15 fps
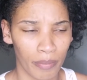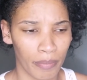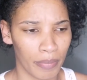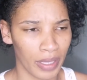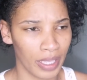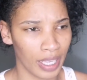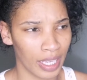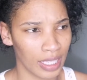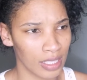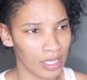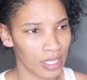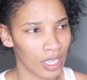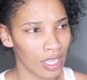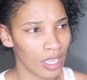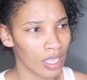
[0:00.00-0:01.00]

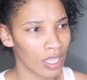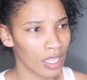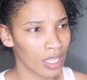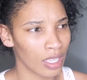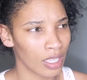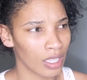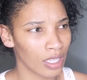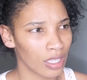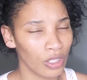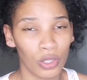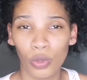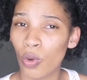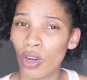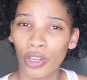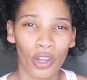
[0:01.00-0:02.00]
because
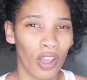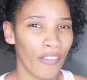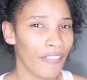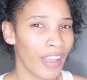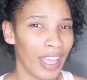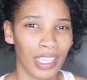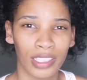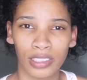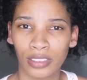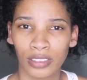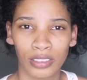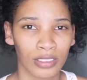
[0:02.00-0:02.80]
you are not fine.